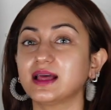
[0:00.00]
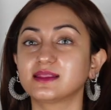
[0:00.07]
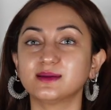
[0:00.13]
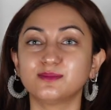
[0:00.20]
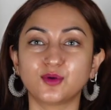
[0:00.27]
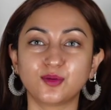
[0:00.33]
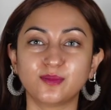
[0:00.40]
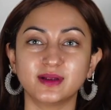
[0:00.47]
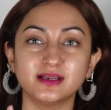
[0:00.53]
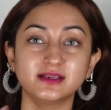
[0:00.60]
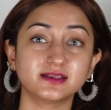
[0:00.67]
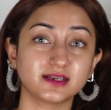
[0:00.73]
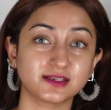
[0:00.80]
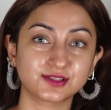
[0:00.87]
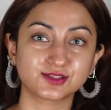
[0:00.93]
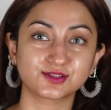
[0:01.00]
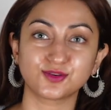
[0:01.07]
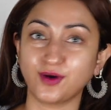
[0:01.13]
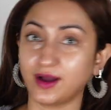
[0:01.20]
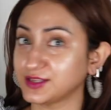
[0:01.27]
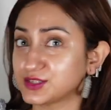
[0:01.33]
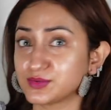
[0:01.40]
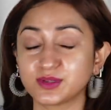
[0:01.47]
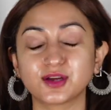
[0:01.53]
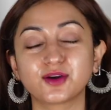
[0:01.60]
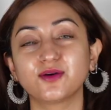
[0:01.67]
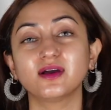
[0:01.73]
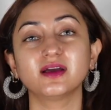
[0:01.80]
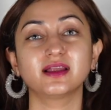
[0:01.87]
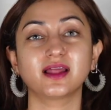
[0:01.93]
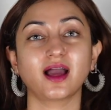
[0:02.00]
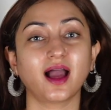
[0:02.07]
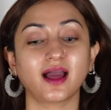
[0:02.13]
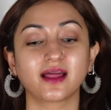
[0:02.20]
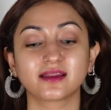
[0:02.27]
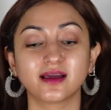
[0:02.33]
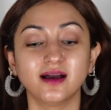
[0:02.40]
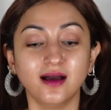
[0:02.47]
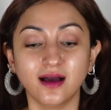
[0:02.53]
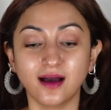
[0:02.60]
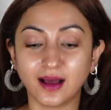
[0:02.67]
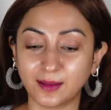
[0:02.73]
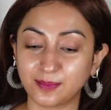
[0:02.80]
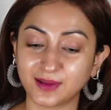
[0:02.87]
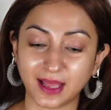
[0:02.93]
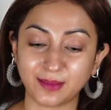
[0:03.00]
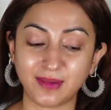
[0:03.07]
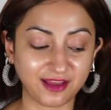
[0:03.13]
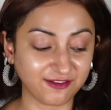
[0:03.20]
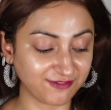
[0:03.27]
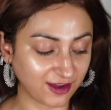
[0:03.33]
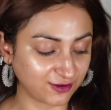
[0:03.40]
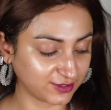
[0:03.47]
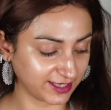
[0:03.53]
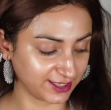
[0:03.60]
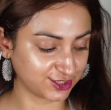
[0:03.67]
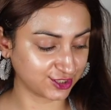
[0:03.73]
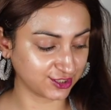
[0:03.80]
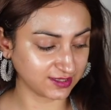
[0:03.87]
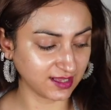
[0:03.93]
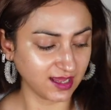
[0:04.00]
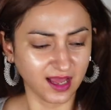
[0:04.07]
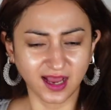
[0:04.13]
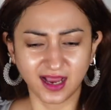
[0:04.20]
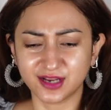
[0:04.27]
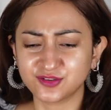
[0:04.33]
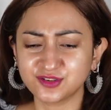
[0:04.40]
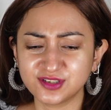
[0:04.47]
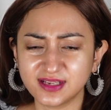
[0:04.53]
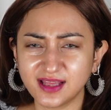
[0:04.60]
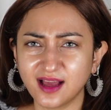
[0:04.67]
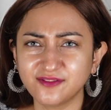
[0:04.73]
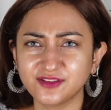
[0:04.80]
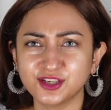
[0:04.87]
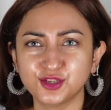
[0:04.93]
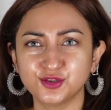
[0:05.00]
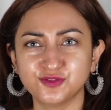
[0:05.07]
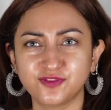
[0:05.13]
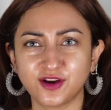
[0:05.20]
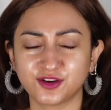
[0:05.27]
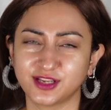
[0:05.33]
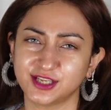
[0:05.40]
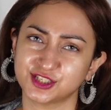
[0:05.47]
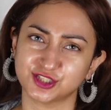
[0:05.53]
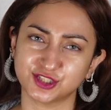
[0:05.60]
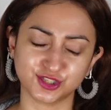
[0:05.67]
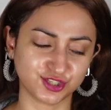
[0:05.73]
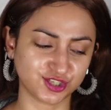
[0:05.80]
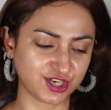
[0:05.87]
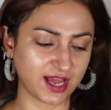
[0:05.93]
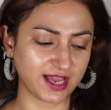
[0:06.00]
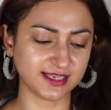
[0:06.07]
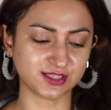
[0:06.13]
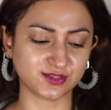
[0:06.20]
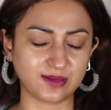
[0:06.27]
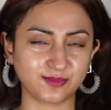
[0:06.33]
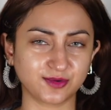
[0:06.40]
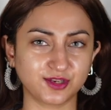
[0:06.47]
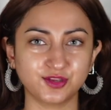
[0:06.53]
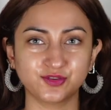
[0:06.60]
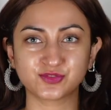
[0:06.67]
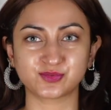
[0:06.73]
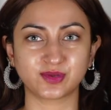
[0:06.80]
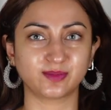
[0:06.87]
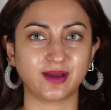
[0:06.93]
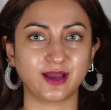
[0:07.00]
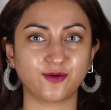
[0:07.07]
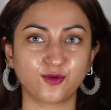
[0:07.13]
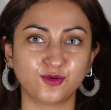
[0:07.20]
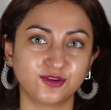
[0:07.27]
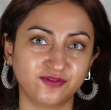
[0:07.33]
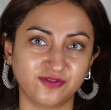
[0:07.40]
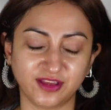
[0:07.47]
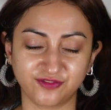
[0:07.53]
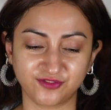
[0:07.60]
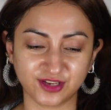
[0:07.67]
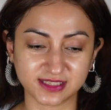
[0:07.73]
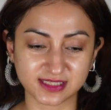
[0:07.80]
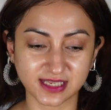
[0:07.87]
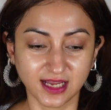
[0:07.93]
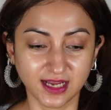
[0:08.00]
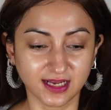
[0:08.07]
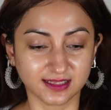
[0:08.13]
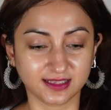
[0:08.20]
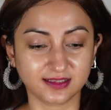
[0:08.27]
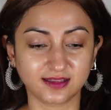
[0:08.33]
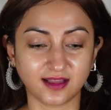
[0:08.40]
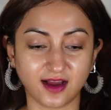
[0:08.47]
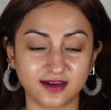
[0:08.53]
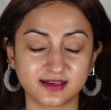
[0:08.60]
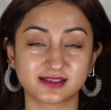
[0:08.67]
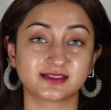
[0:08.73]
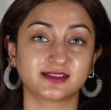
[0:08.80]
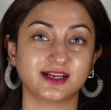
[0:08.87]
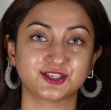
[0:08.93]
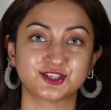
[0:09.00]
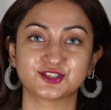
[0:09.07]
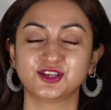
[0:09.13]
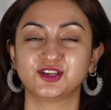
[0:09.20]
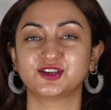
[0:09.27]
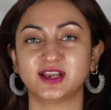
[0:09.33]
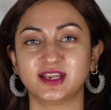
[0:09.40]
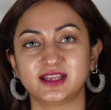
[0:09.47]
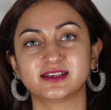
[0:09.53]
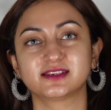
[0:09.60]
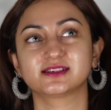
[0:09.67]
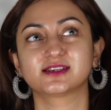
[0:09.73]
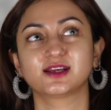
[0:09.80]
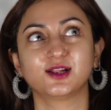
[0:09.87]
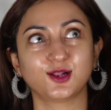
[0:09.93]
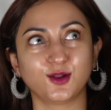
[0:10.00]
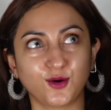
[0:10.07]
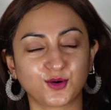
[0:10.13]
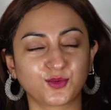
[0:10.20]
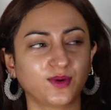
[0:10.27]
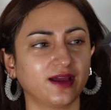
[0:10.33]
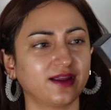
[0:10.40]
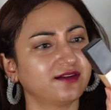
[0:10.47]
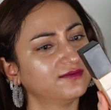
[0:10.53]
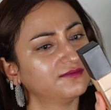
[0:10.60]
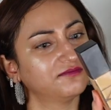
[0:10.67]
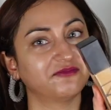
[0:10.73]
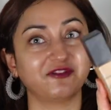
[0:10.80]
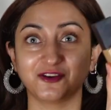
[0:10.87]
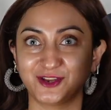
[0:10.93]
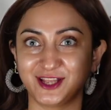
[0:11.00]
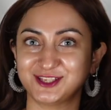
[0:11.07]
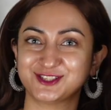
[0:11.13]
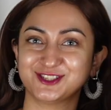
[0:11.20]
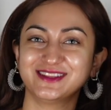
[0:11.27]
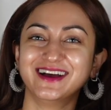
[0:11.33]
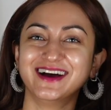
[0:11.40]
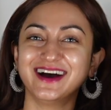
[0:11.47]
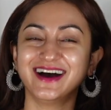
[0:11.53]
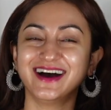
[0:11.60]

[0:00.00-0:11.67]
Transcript: at the moment, so I just want to go ahead and apply my foundation. I don't really have a new foundation to try, so I'm going to use one of my old favorites, the NARS Natural Radiant Longwear Foundation.